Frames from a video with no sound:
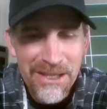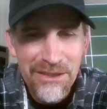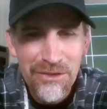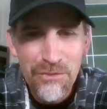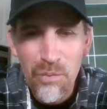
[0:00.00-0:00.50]

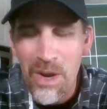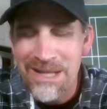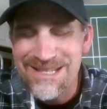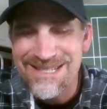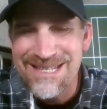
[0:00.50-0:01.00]
You
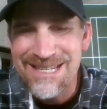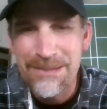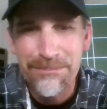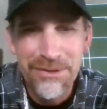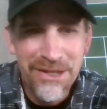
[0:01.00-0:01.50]
want to see
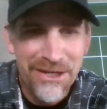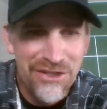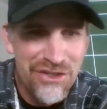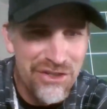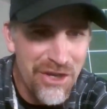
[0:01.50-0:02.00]
him put on a
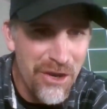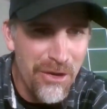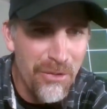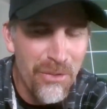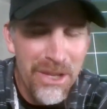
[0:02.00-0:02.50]

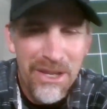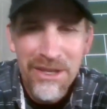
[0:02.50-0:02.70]
show.